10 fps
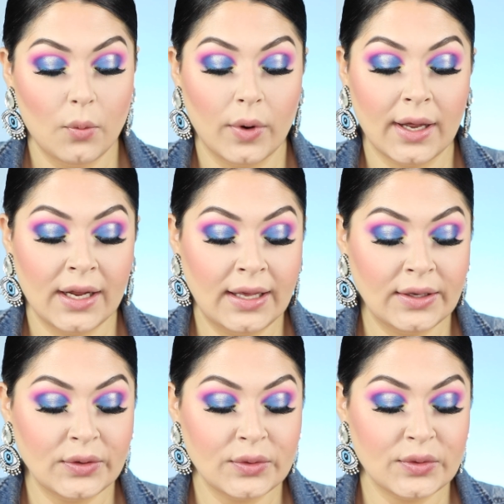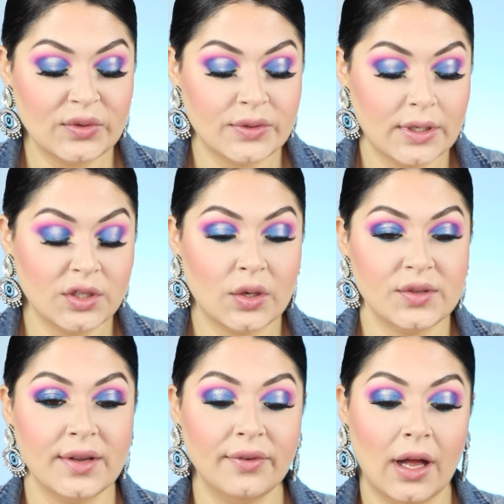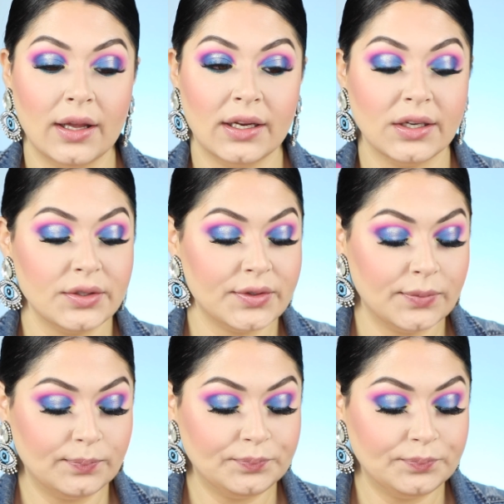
We're gonna use Dose of Colors